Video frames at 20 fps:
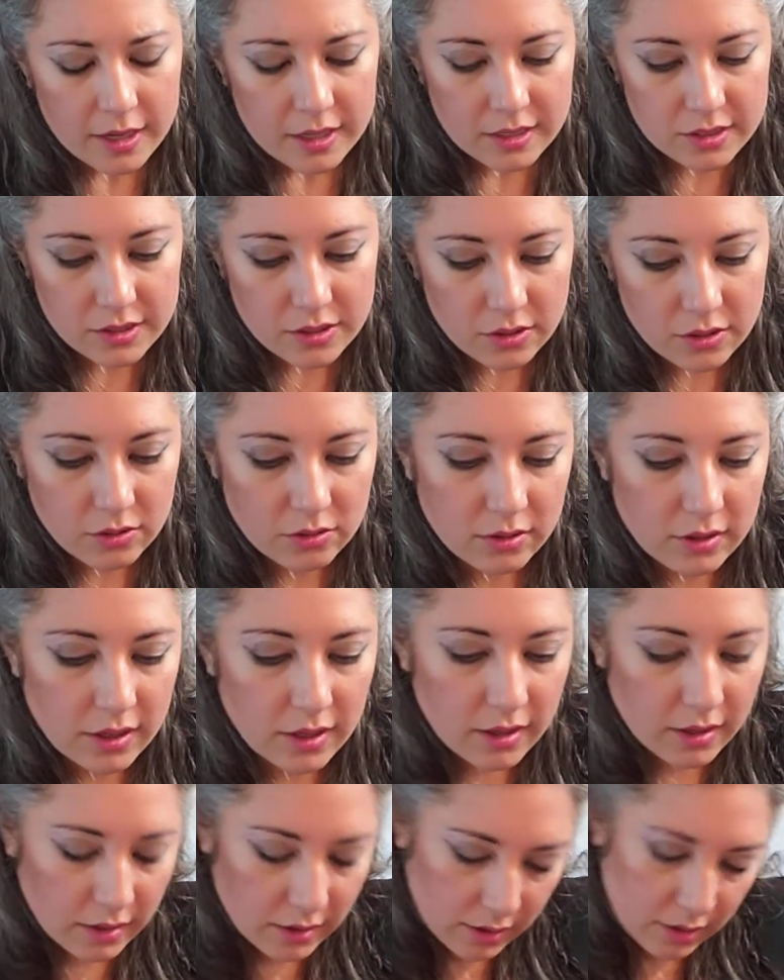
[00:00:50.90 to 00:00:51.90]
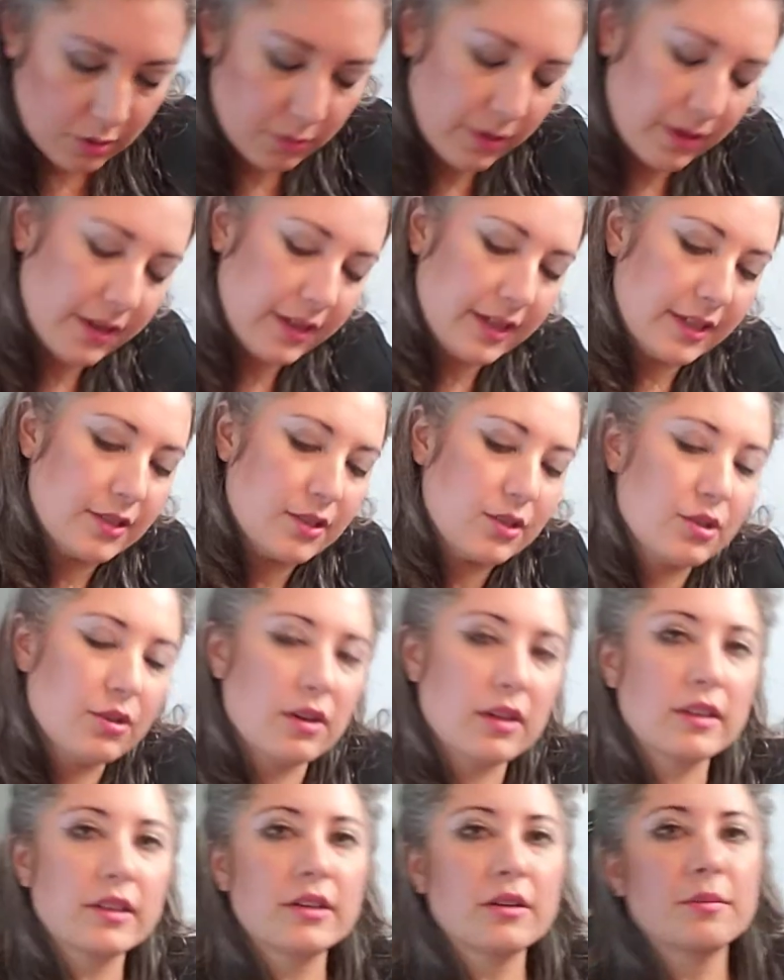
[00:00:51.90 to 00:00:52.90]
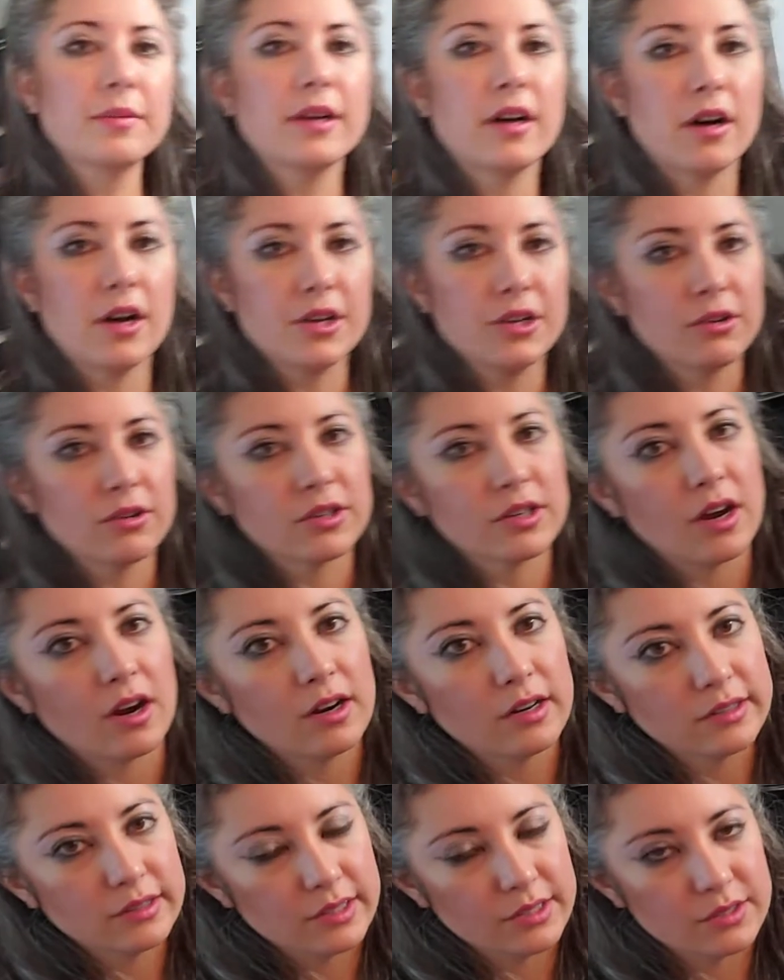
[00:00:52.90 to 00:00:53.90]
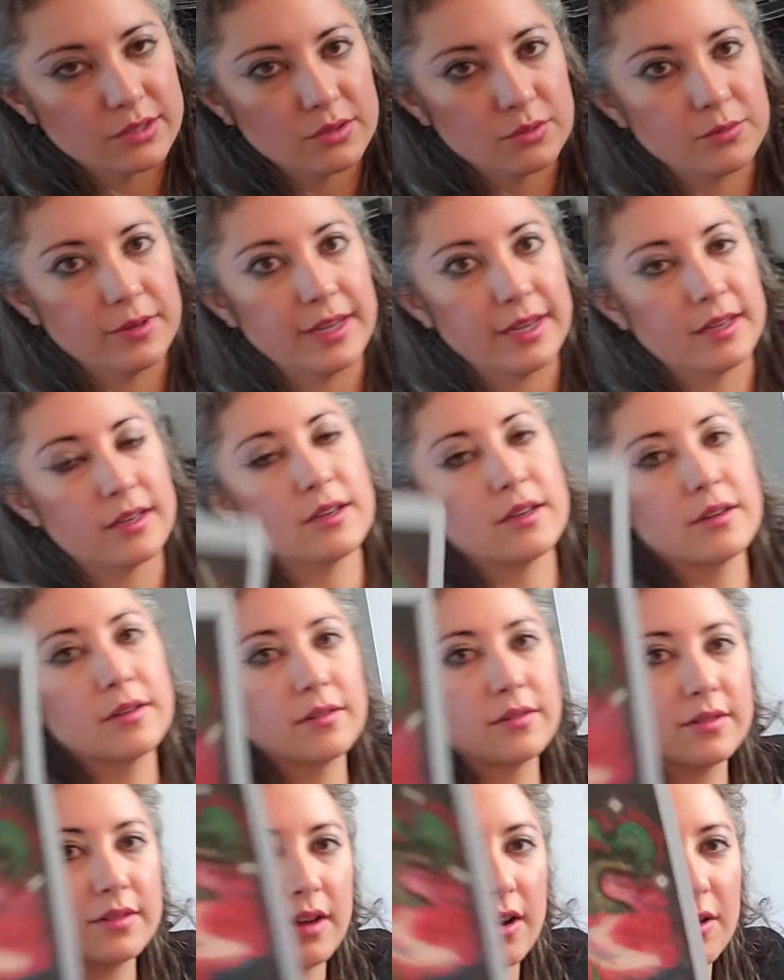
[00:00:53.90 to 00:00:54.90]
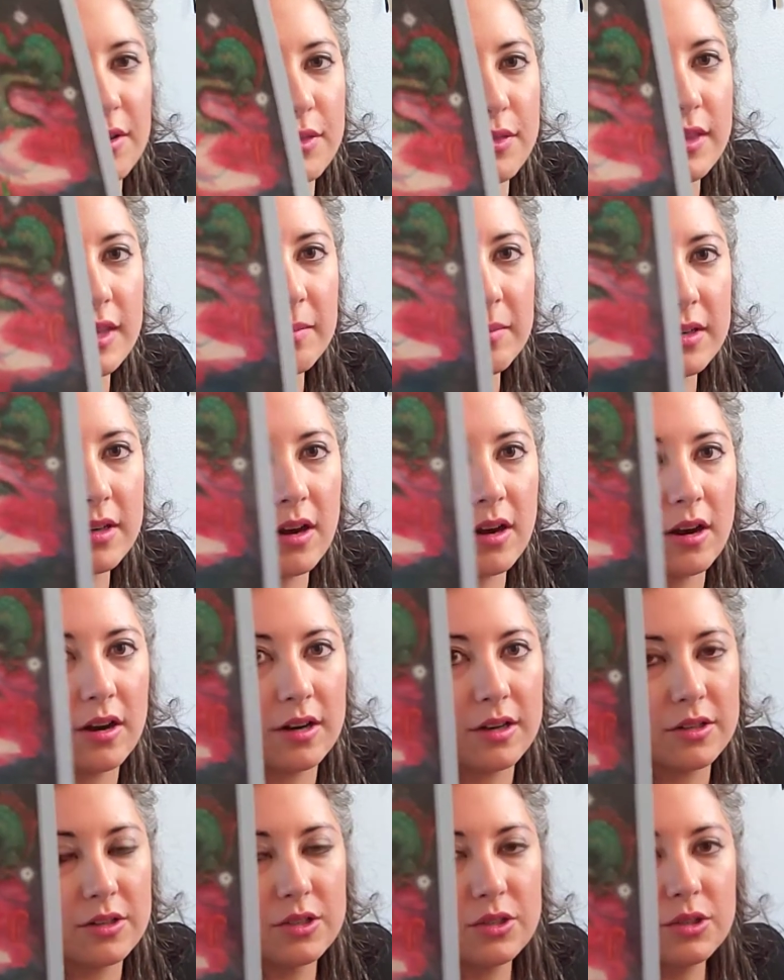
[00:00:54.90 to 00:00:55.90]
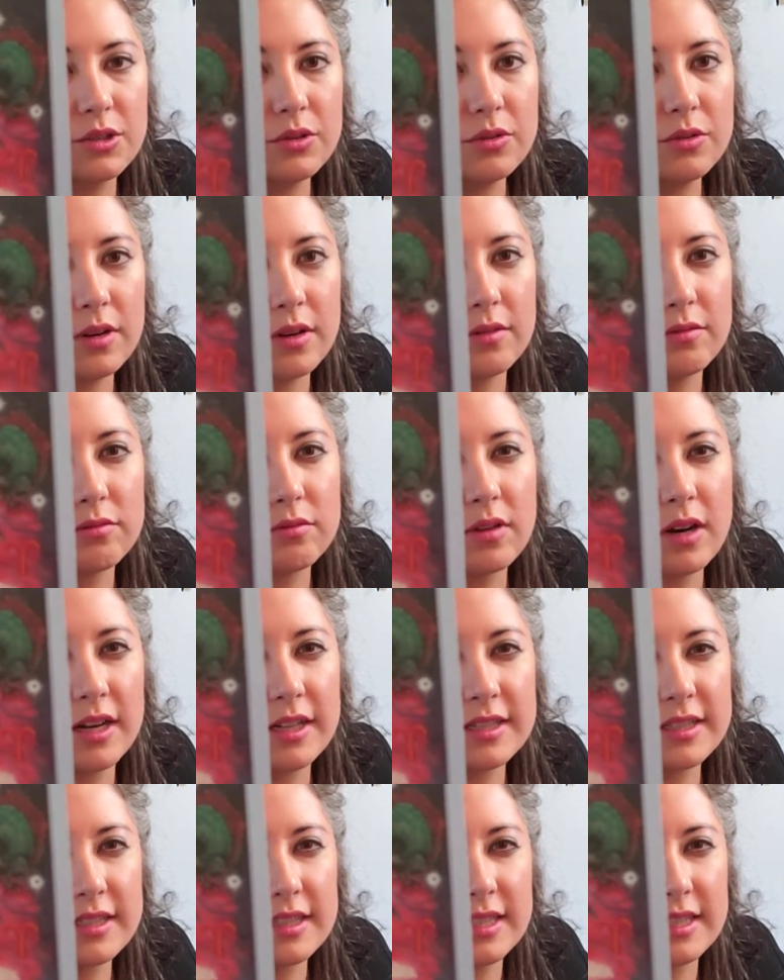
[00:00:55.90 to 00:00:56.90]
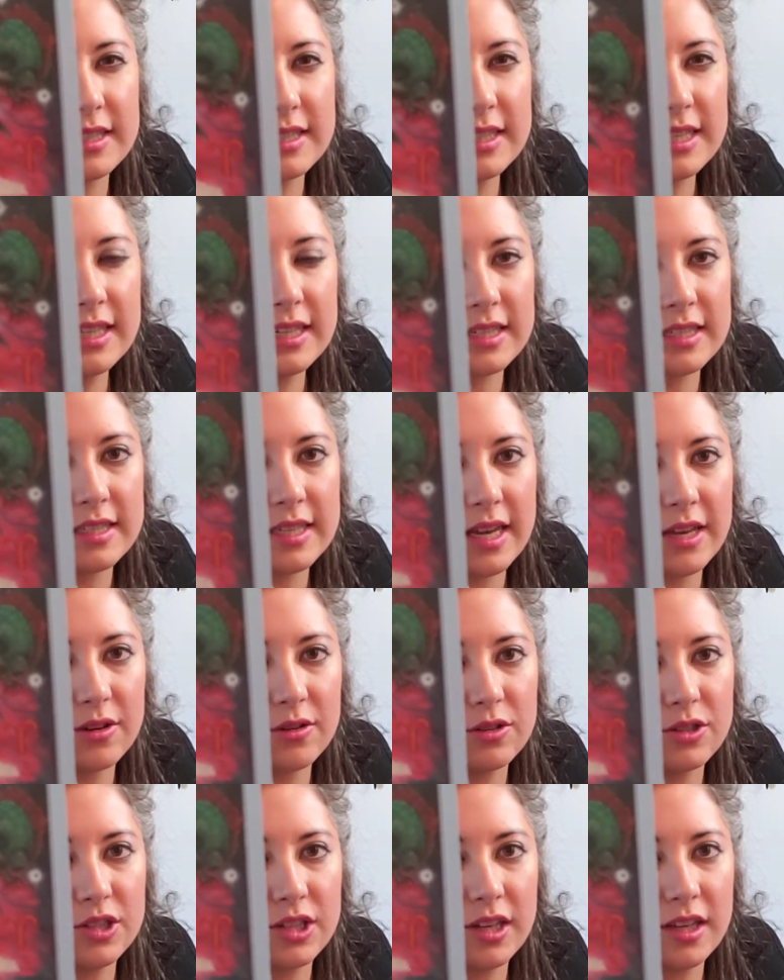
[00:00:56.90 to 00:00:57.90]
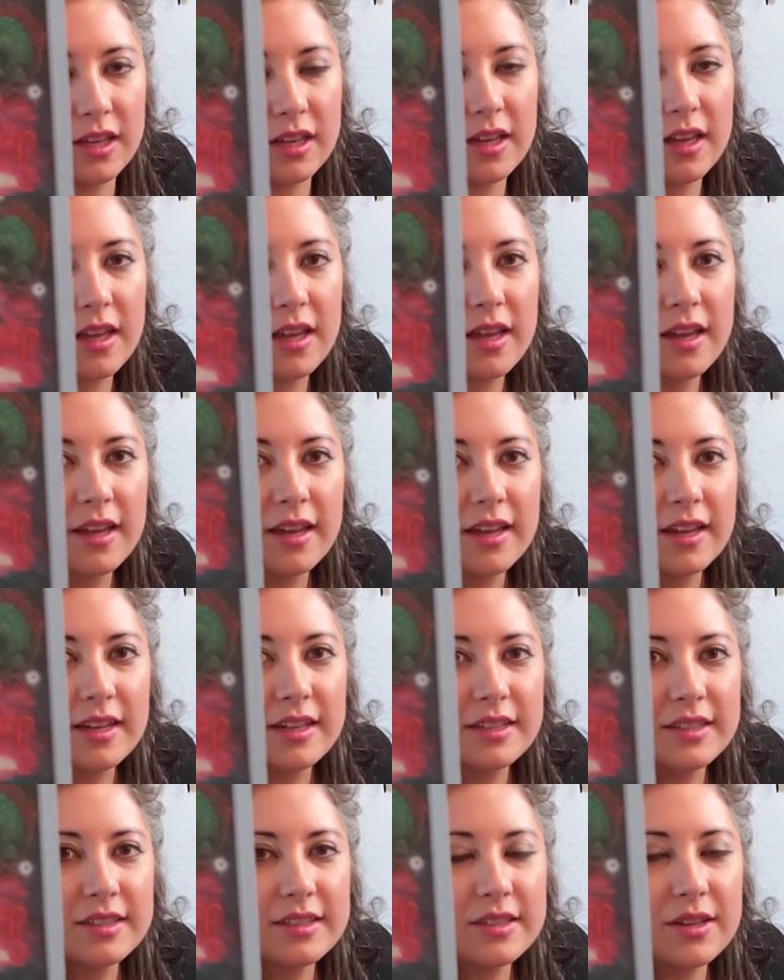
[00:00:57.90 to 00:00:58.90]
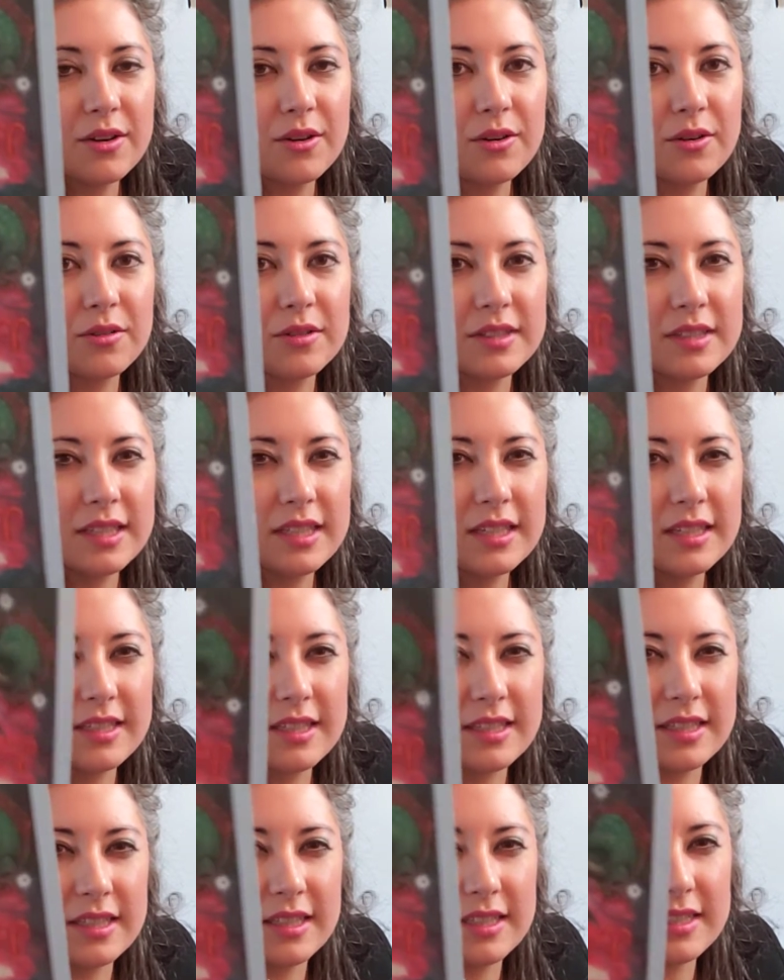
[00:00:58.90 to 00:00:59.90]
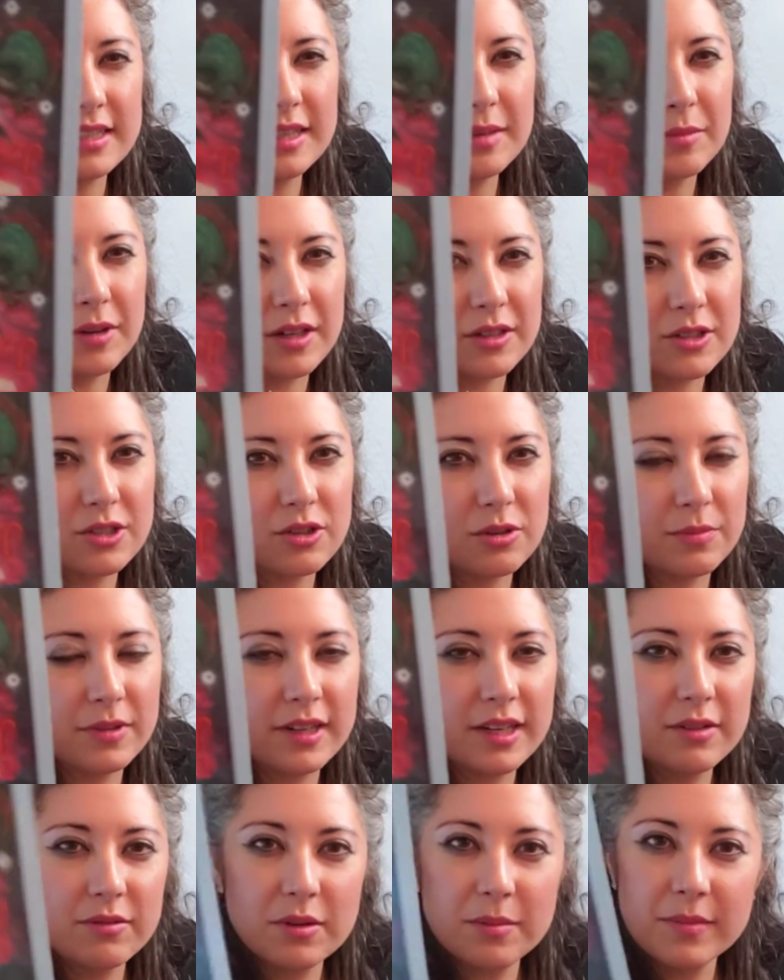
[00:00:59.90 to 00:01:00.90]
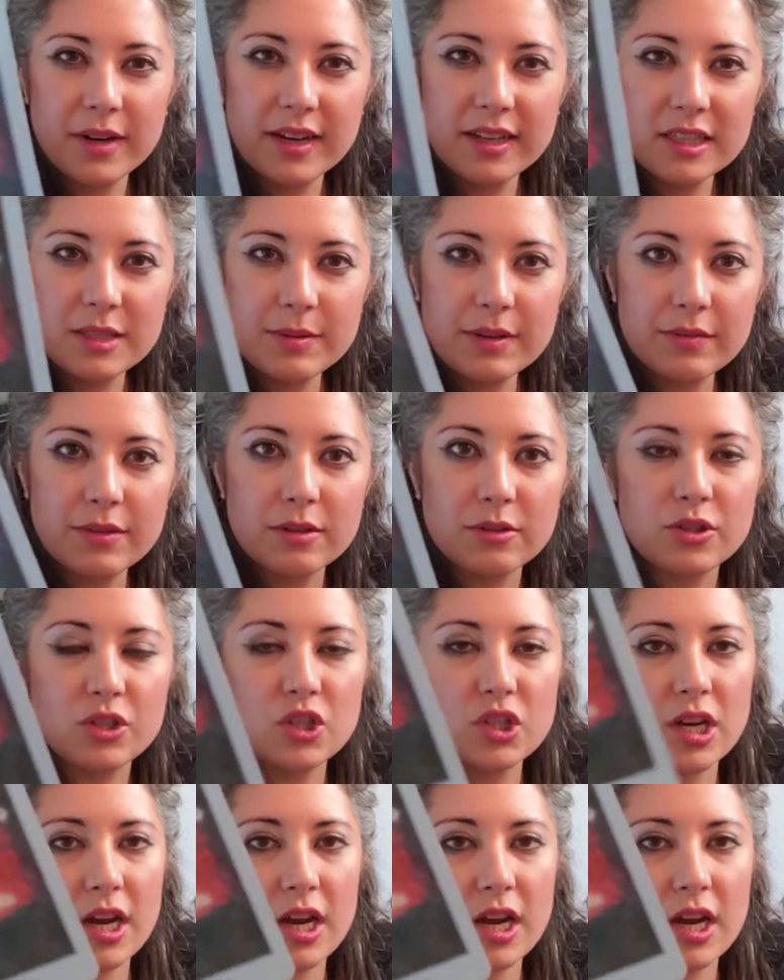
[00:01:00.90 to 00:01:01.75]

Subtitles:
So, Aquarius, you're a little bit on your guard this week. Our theme card, Two of Wands, the Cetus energy. So Cetus is a sea monster, but he reminds me of those